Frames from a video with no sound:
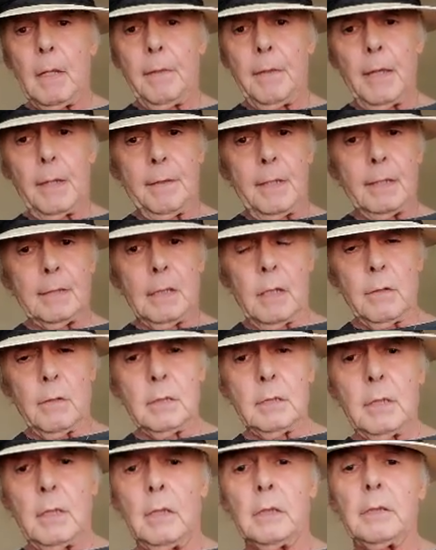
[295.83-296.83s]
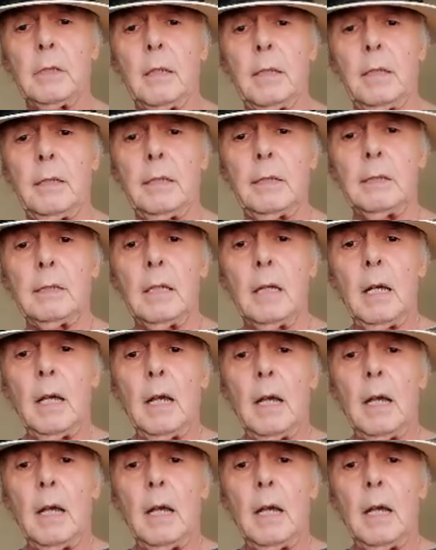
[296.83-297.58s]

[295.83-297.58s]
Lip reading: that these other sales ladies